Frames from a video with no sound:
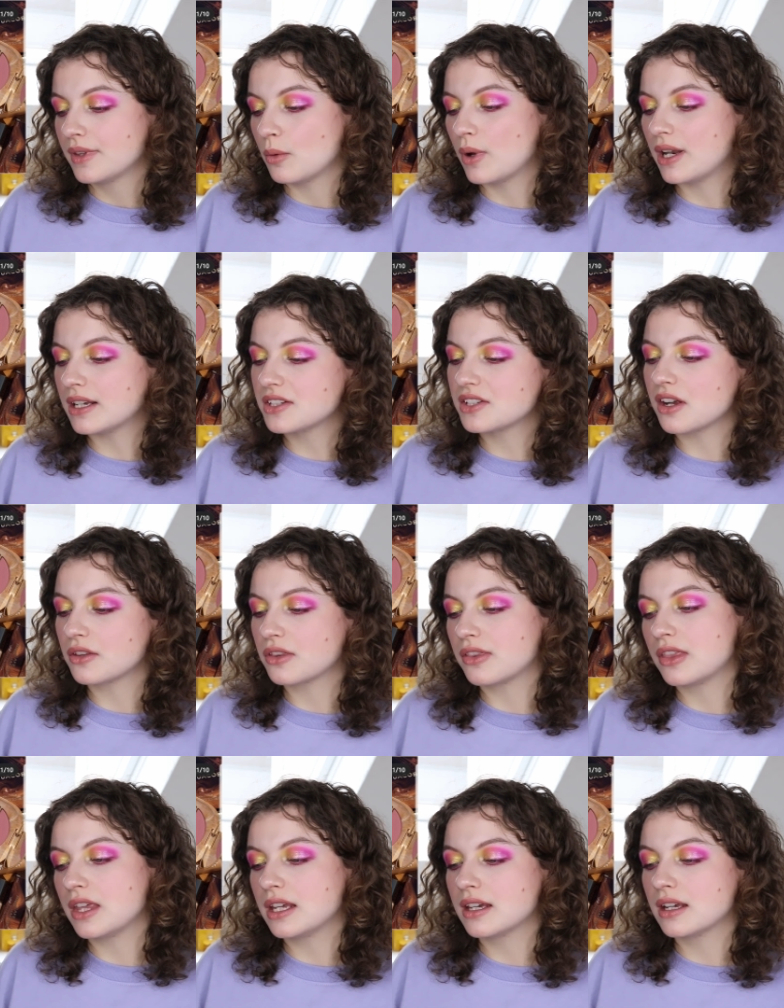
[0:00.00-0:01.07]
when I start
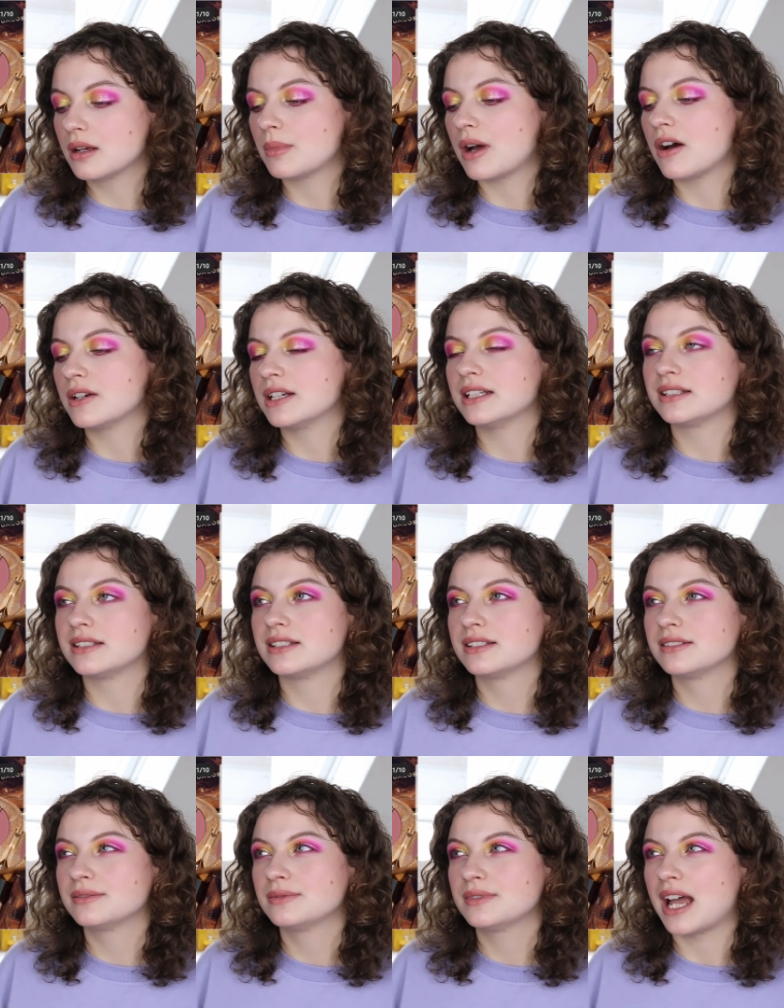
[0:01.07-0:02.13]
thinking about it,
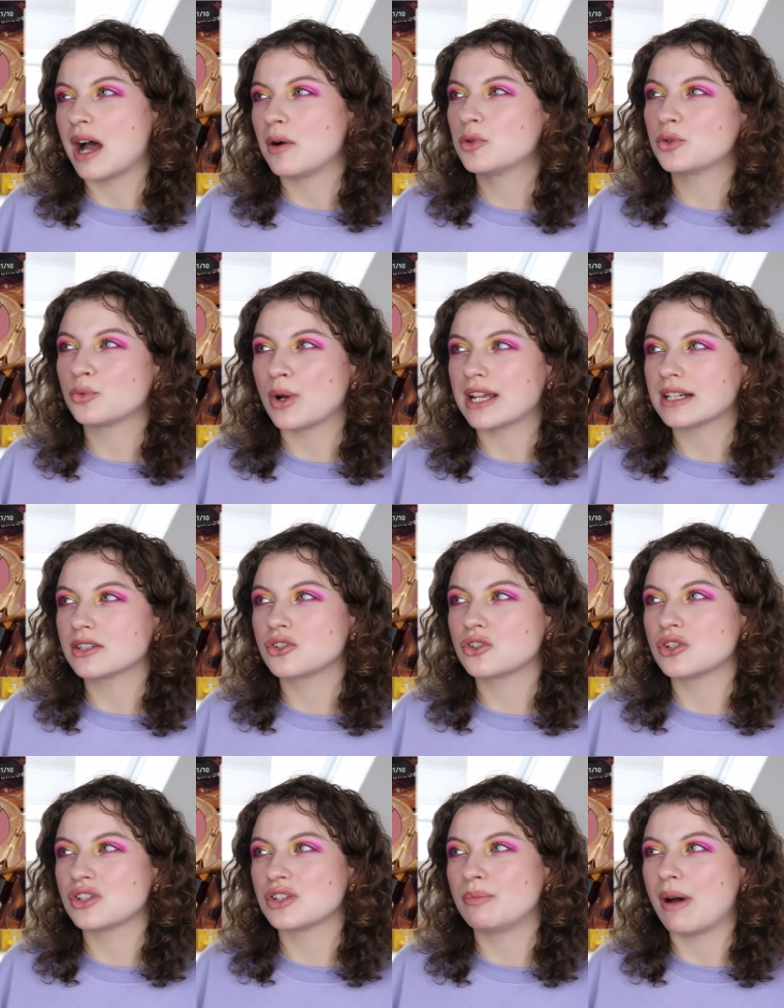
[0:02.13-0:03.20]
I would rather
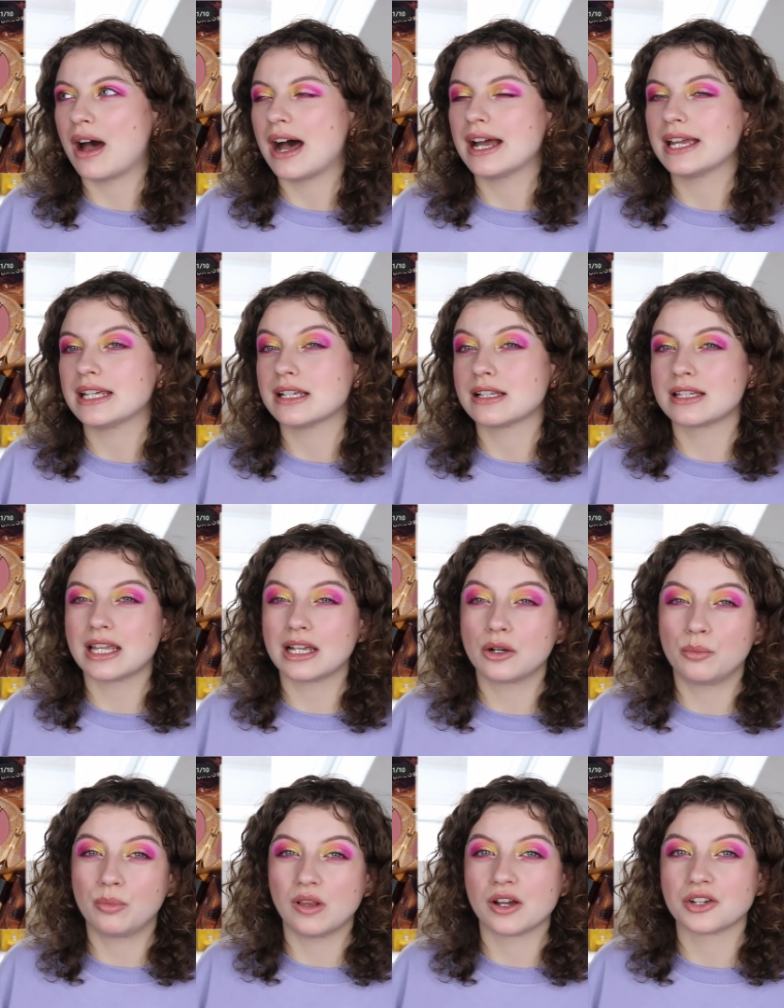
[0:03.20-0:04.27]
just buy a
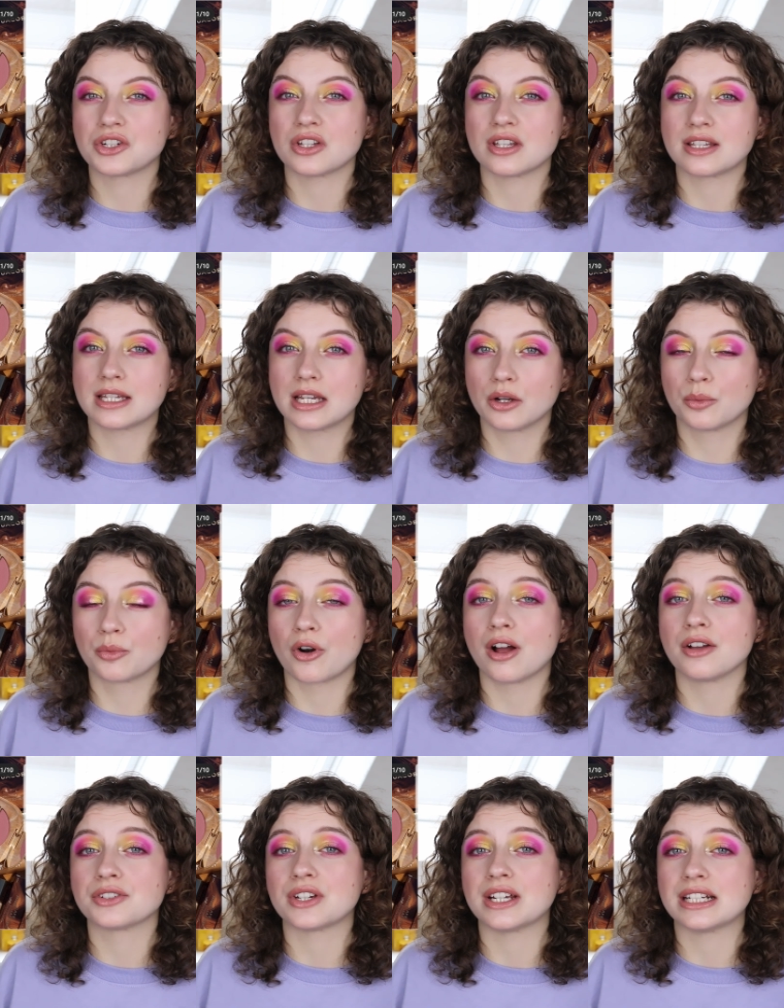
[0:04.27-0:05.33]
single blush, a single
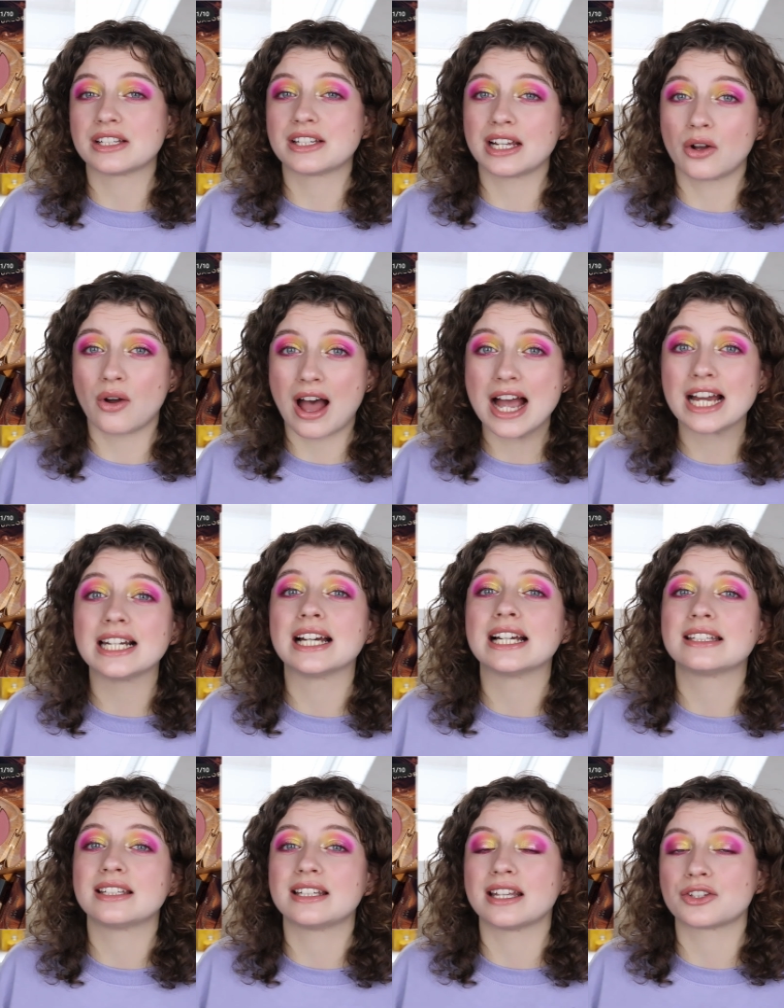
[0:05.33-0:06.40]
bronzer and a single highlight